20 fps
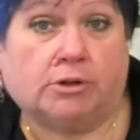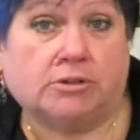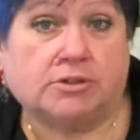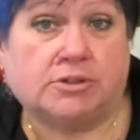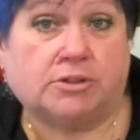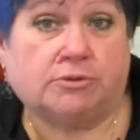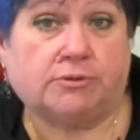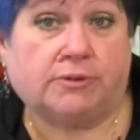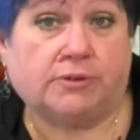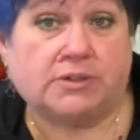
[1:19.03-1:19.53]
because
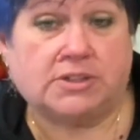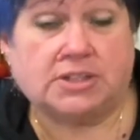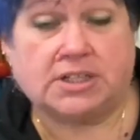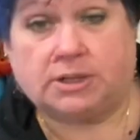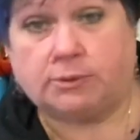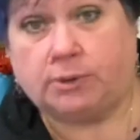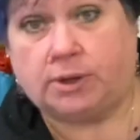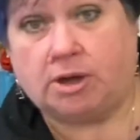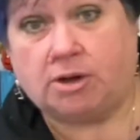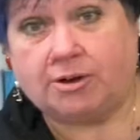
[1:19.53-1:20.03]

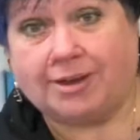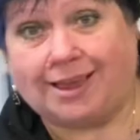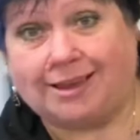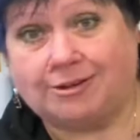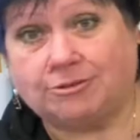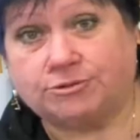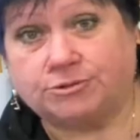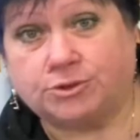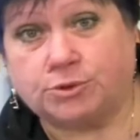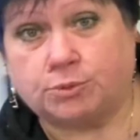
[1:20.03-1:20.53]
obviously we are
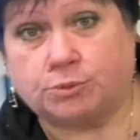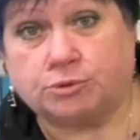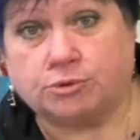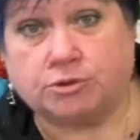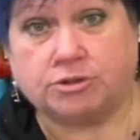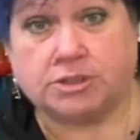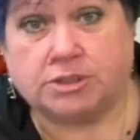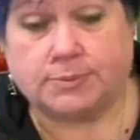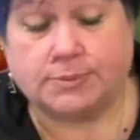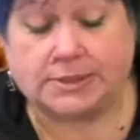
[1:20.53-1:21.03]
getting on towards
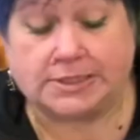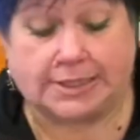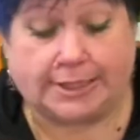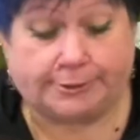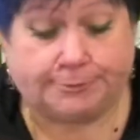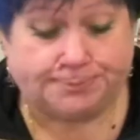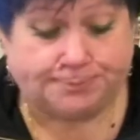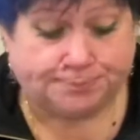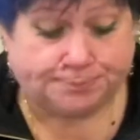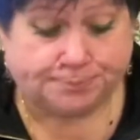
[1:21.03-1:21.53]
Christmas now.